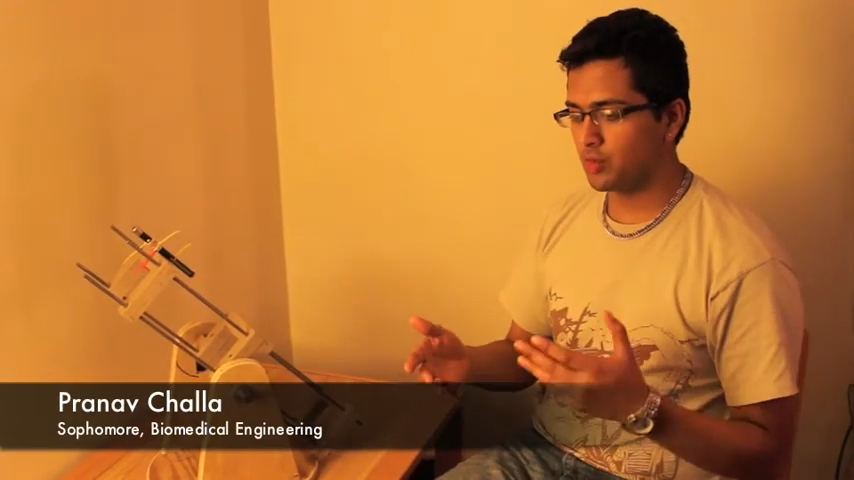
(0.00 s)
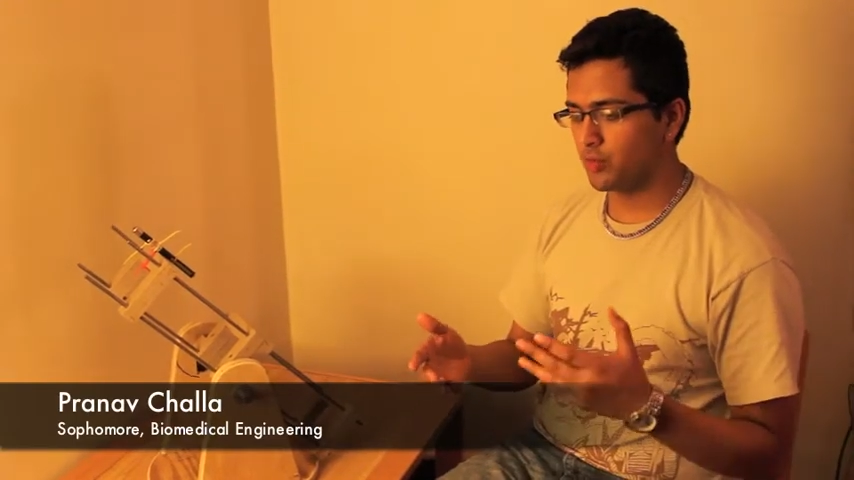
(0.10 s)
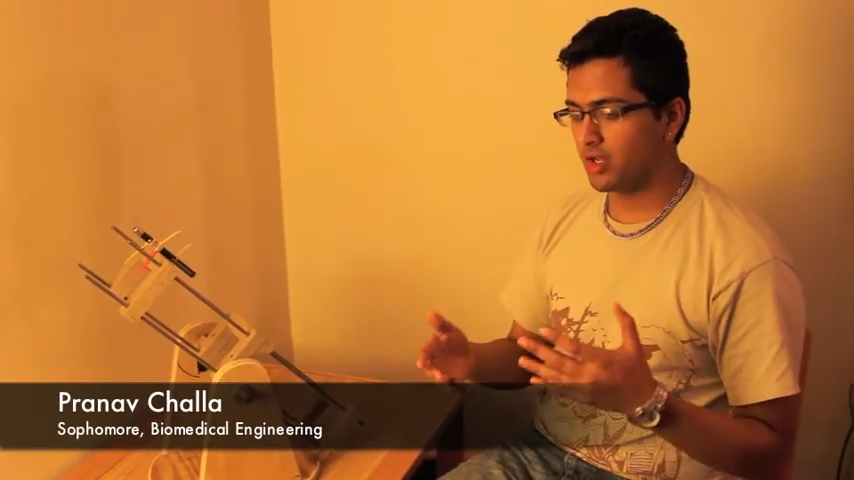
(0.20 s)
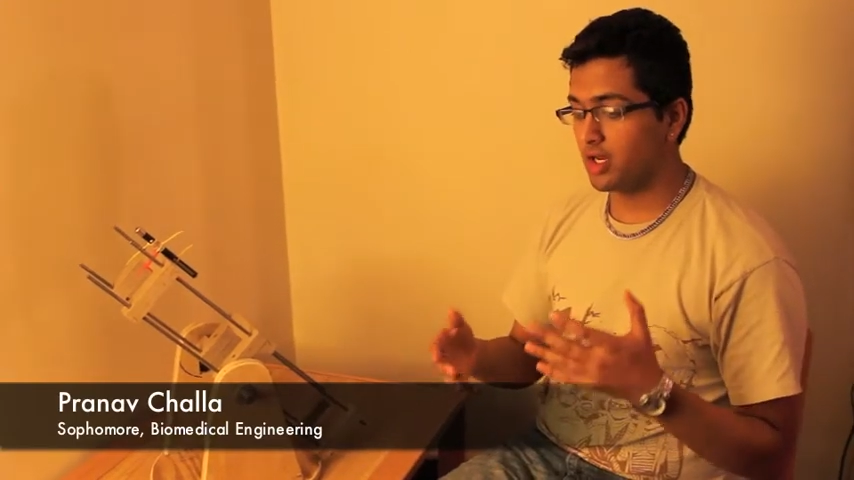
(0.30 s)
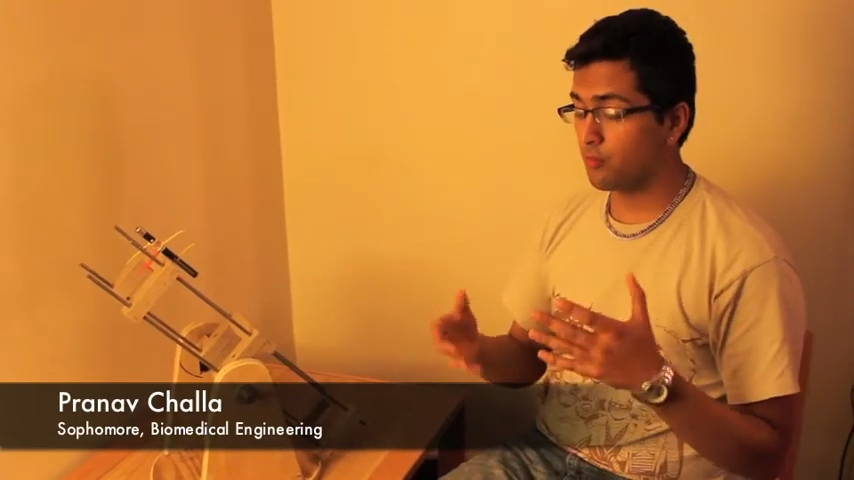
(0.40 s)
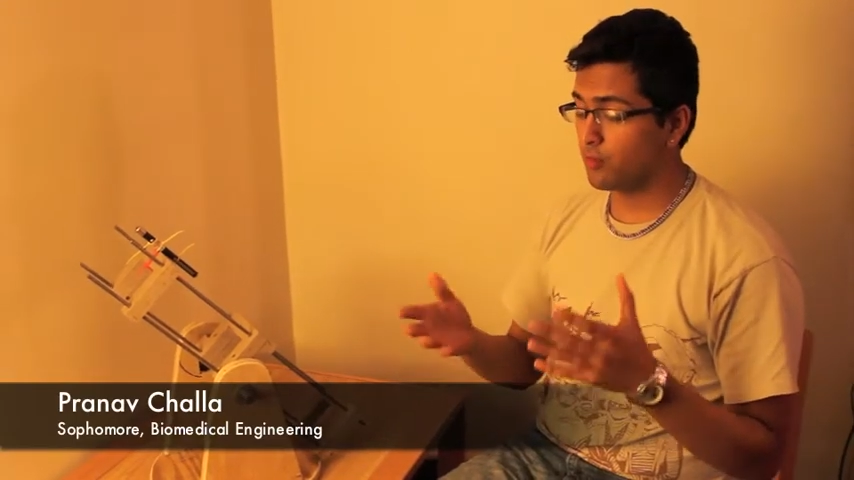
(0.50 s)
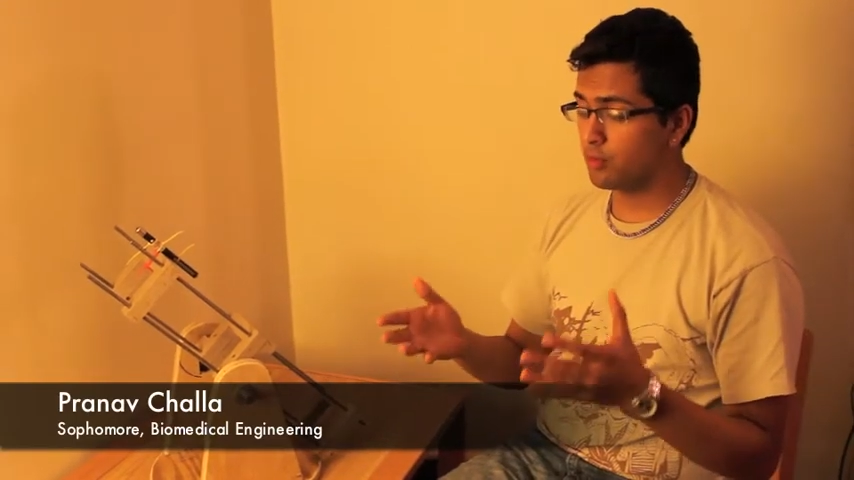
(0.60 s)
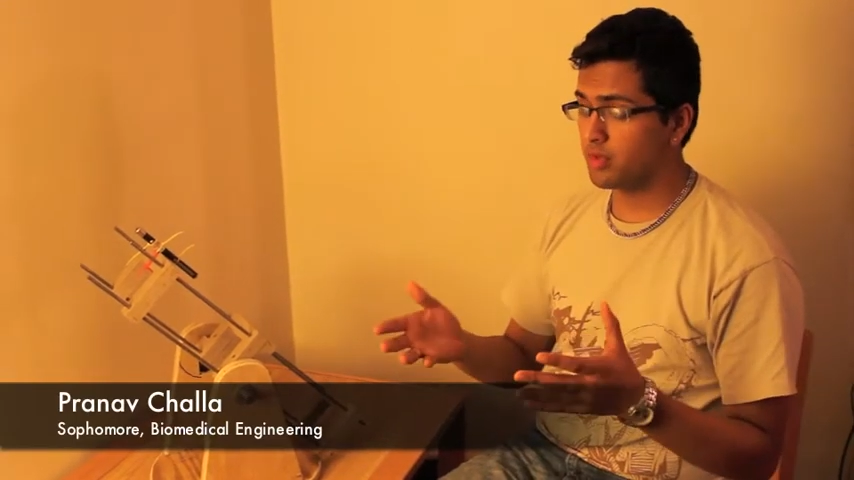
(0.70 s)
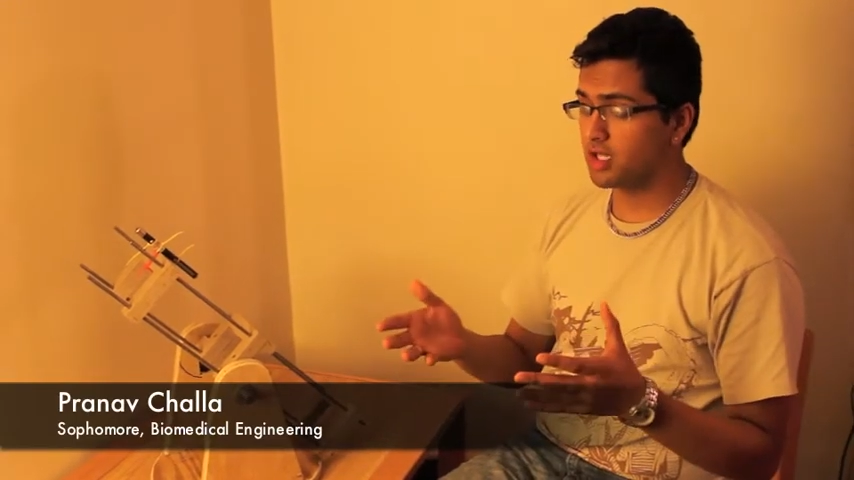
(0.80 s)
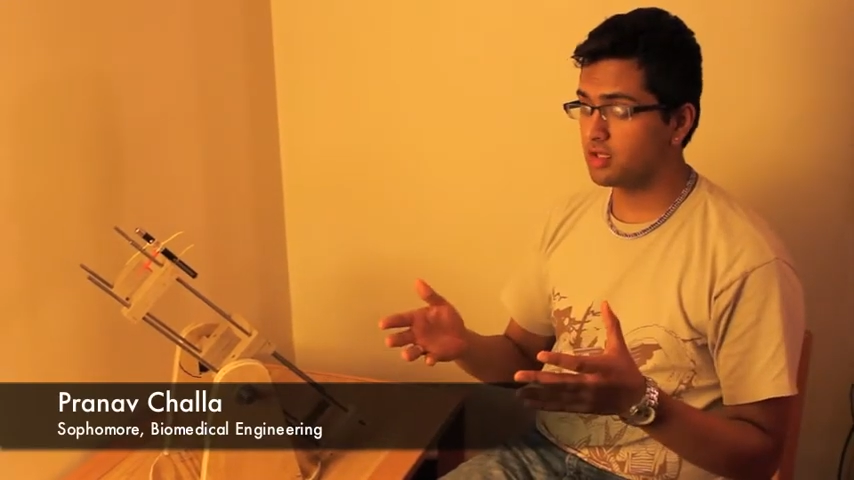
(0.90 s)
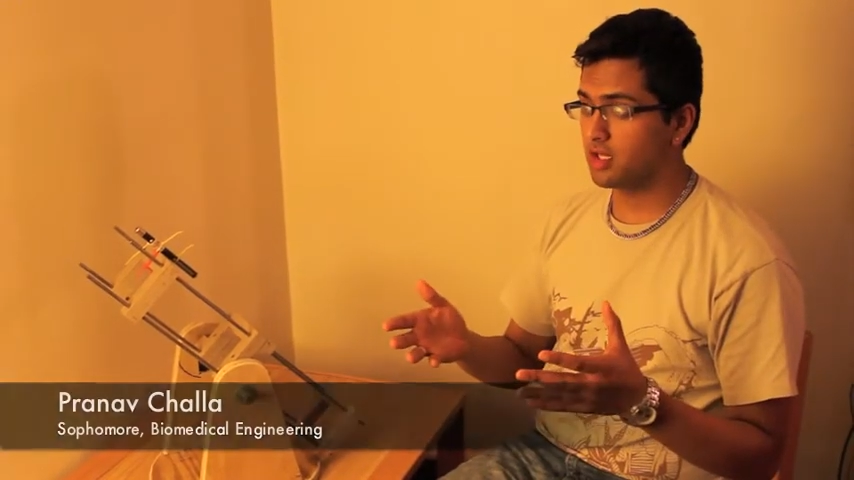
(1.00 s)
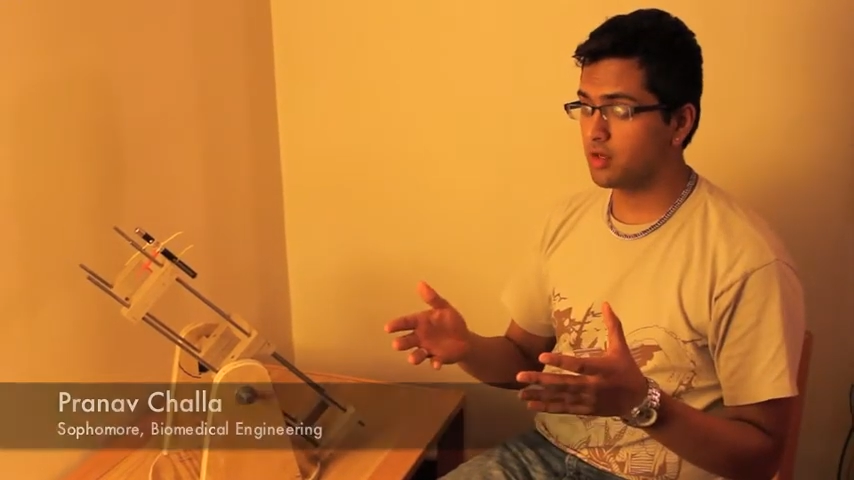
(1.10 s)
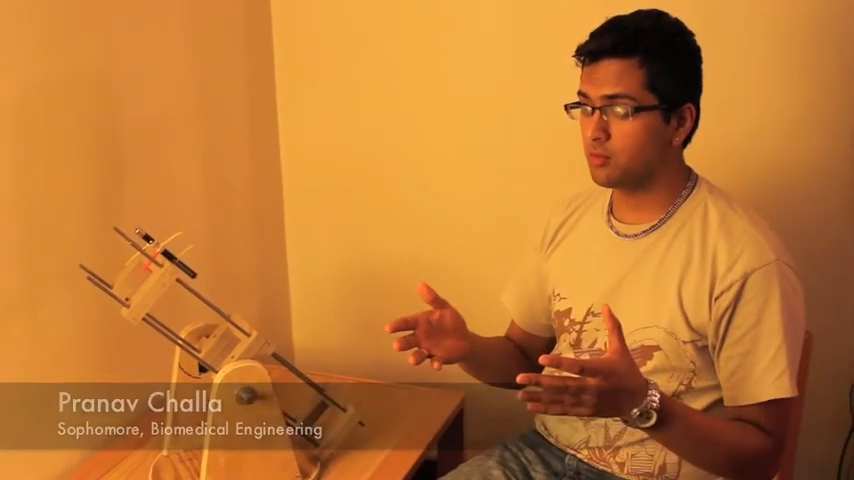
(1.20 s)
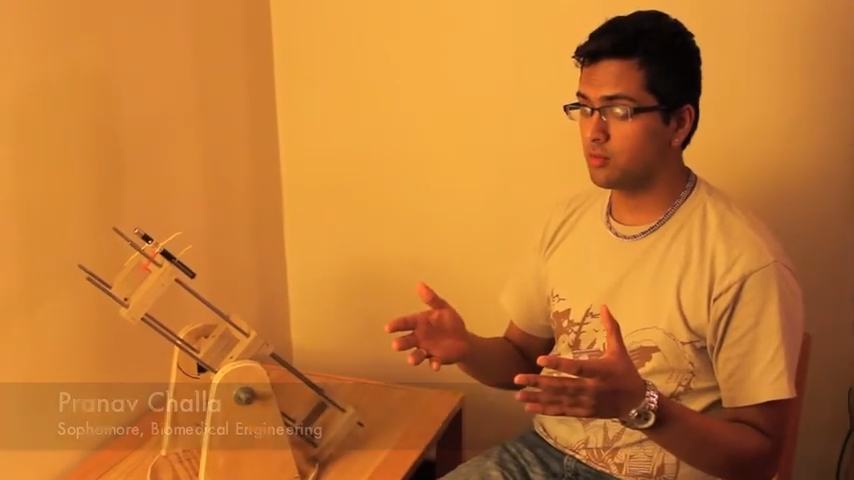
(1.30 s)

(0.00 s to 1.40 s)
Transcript: create a robot that